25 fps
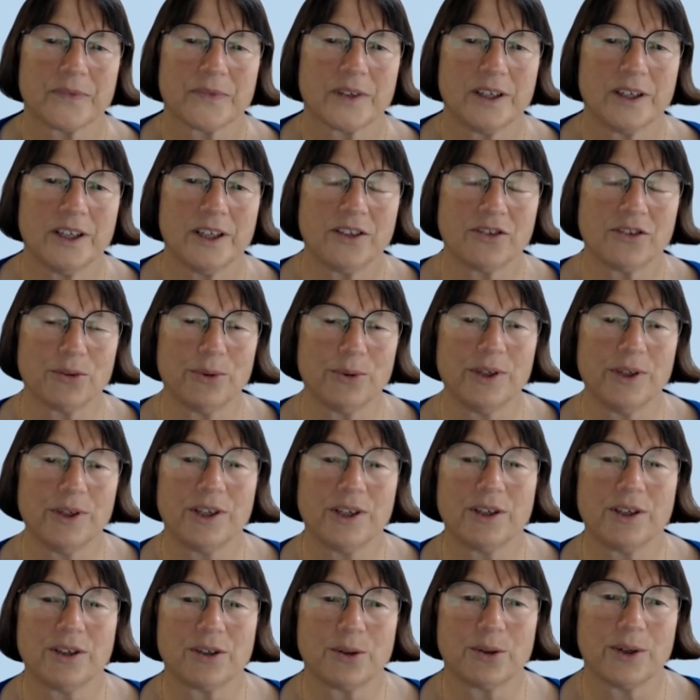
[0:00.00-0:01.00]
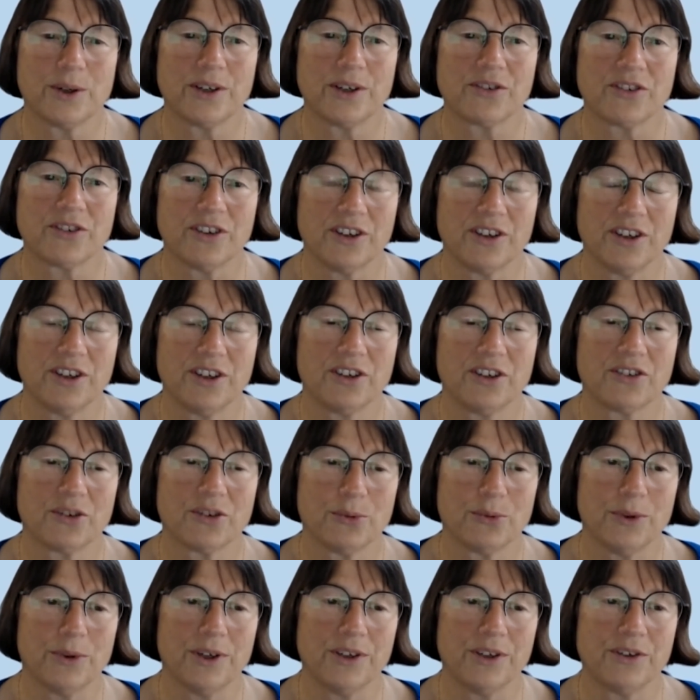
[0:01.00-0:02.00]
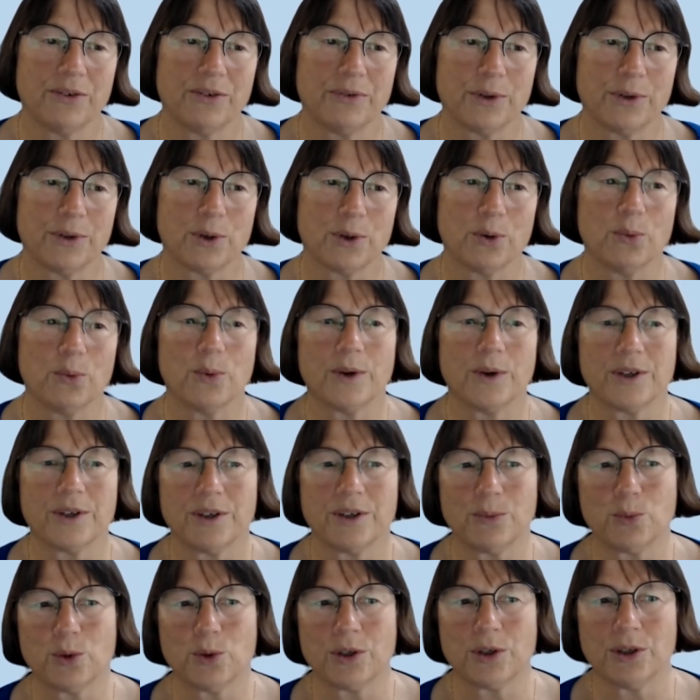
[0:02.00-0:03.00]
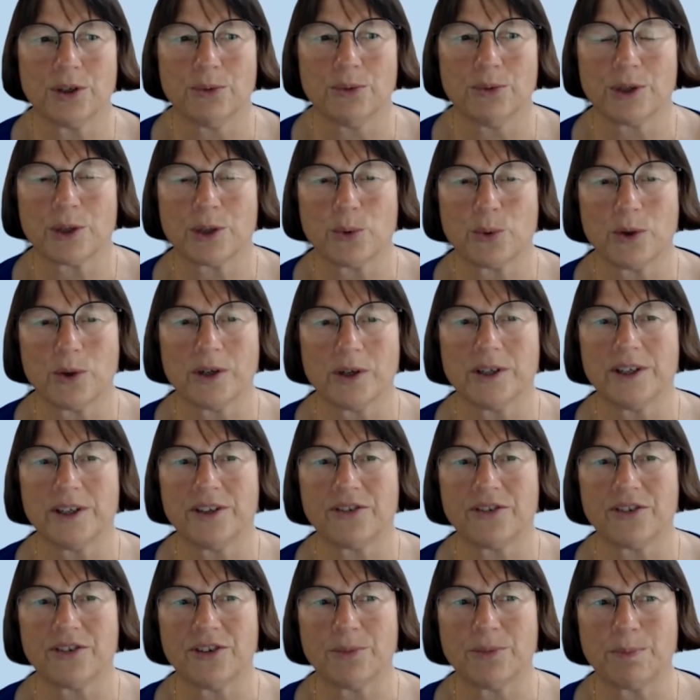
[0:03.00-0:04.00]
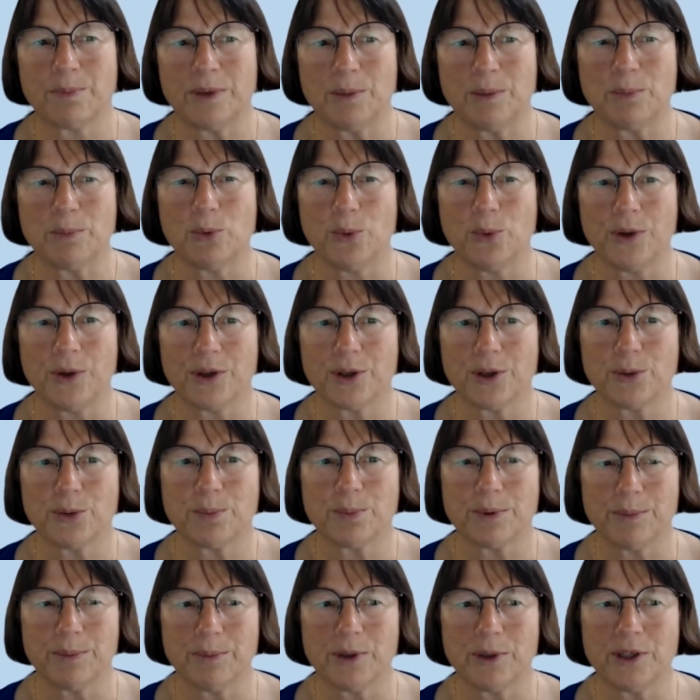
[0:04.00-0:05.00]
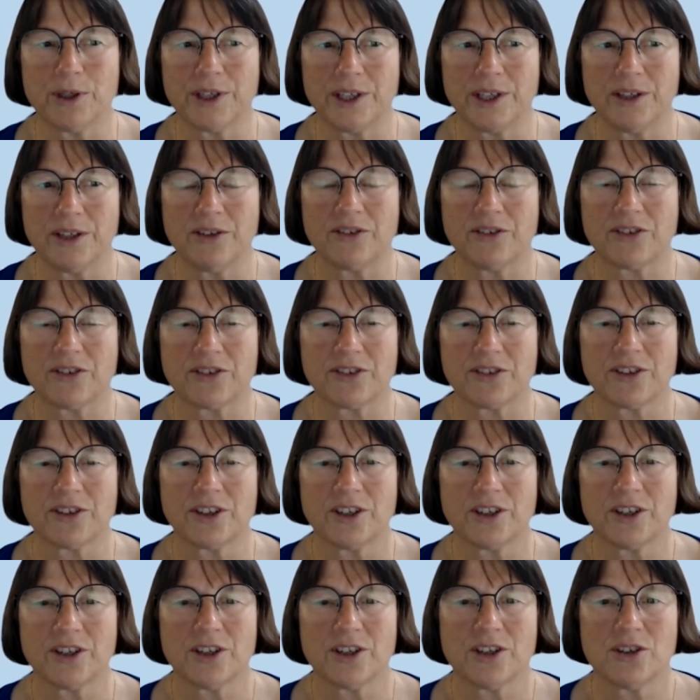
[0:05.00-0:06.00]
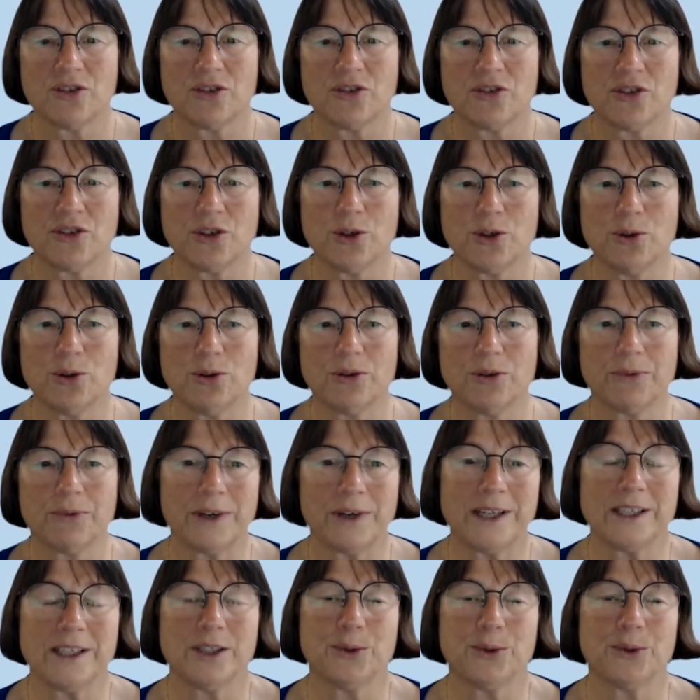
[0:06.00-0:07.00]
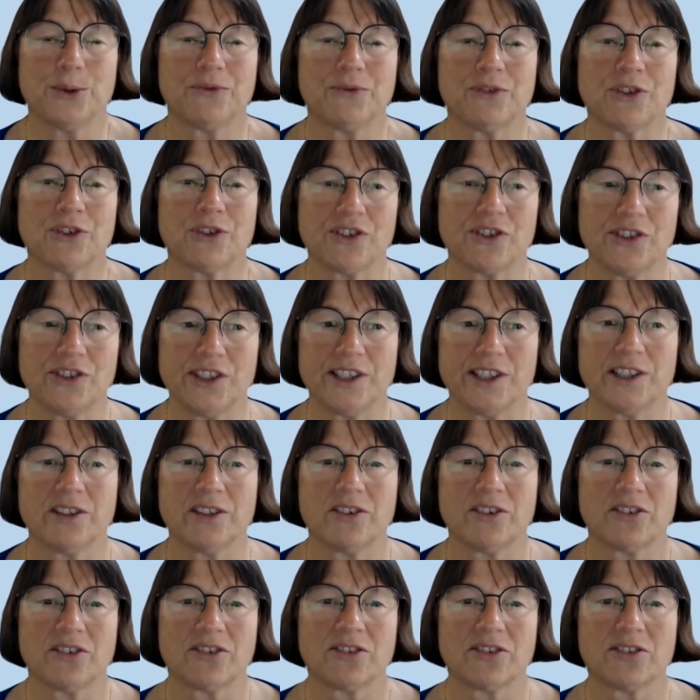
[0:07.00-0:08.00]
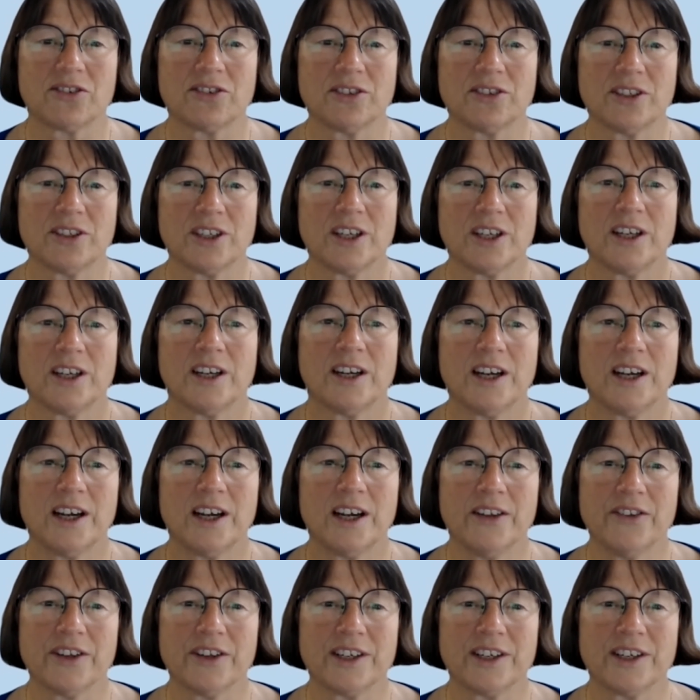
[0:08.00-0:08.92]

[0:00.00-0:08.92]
it's a really good question, and it's a really difficult one. And what it requires is people with open minds to the value of the science, and that